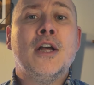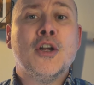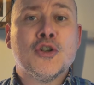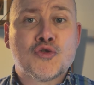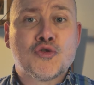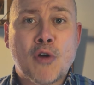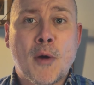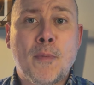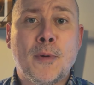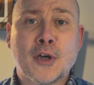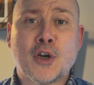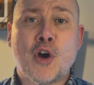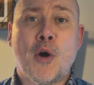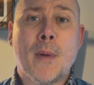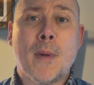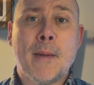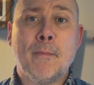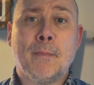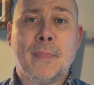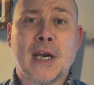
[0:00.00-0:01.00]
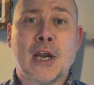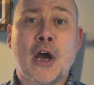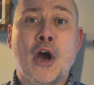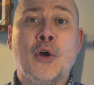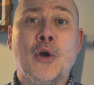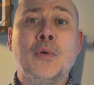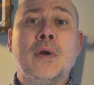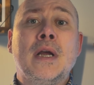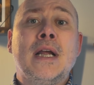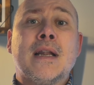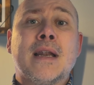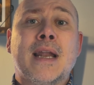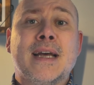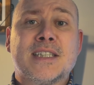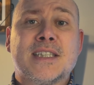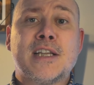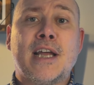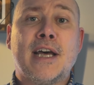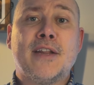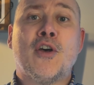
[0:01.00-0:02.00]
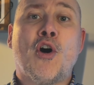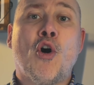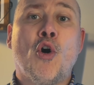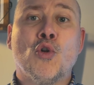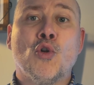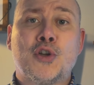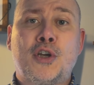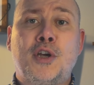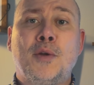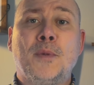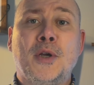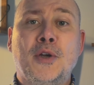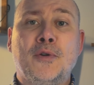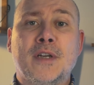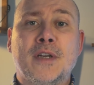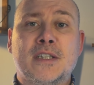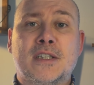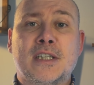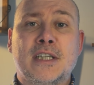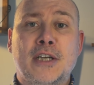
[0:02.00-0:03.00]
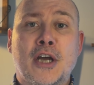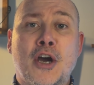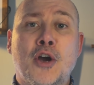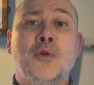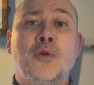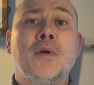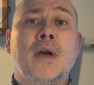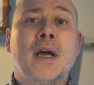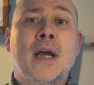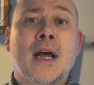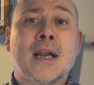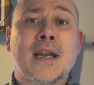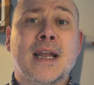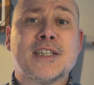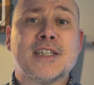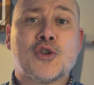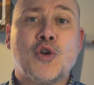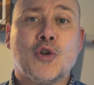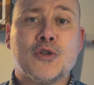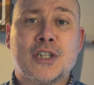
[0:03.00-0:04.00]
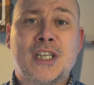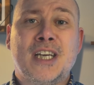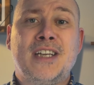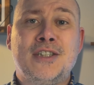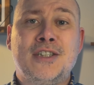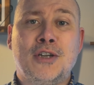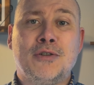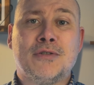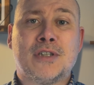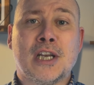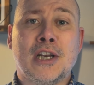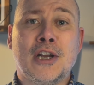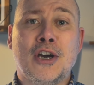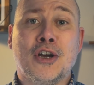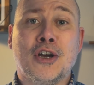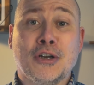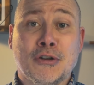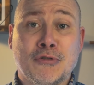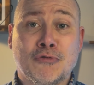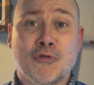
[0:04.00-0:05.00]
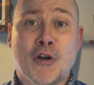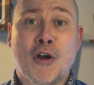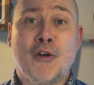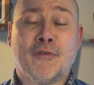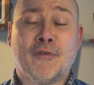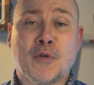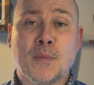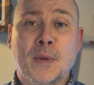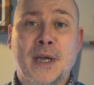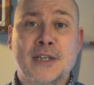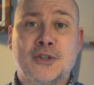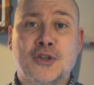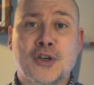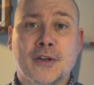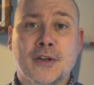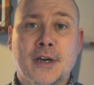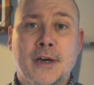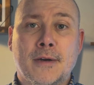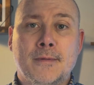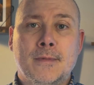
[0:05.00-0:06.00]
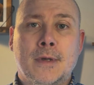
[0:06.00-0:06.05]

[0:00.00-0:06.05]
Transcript: Drop a comment below. Let's let the whole community know, and let's continue to learn and grow from each other.